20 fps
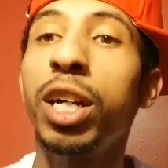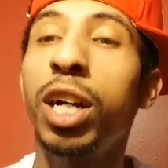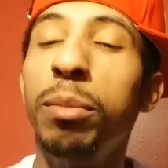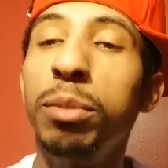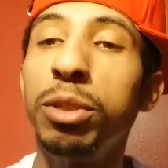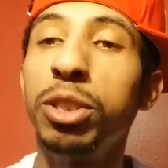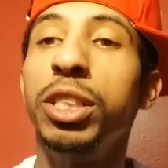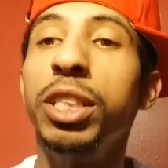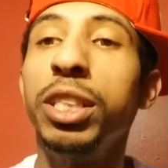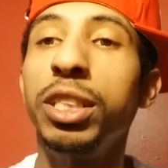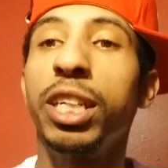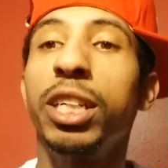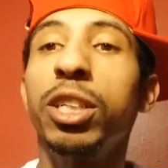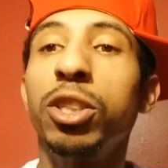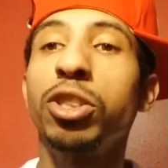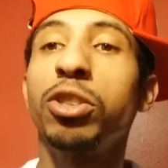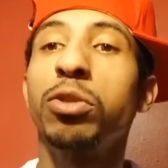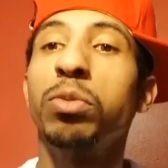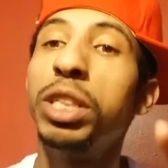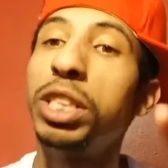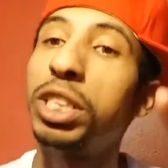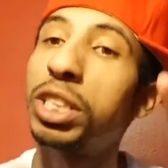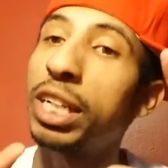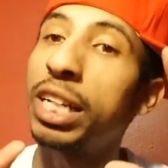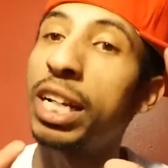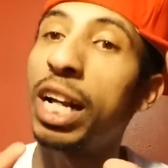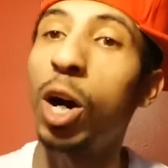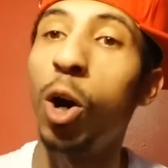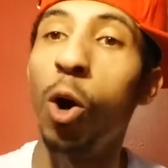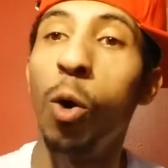coming to Nintendo Switch,
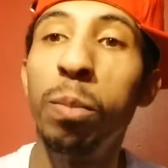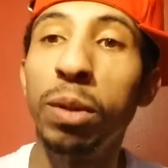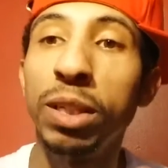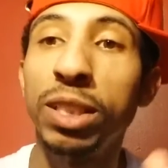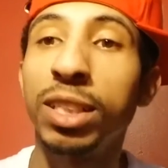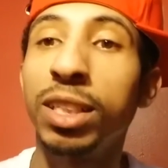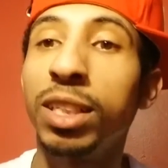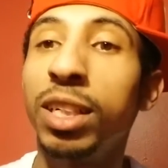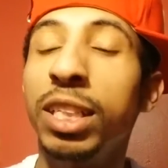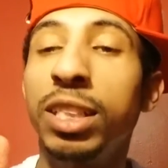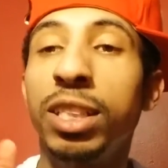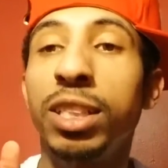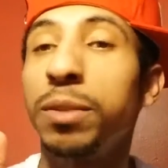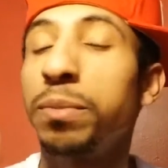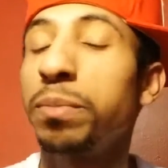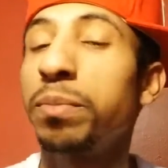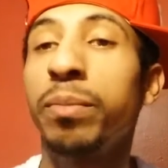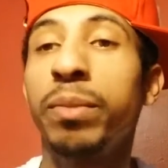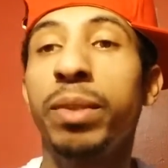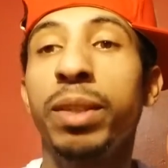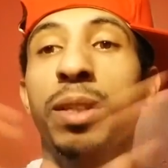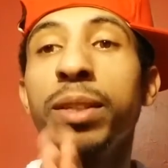and I hope it's a, it's a,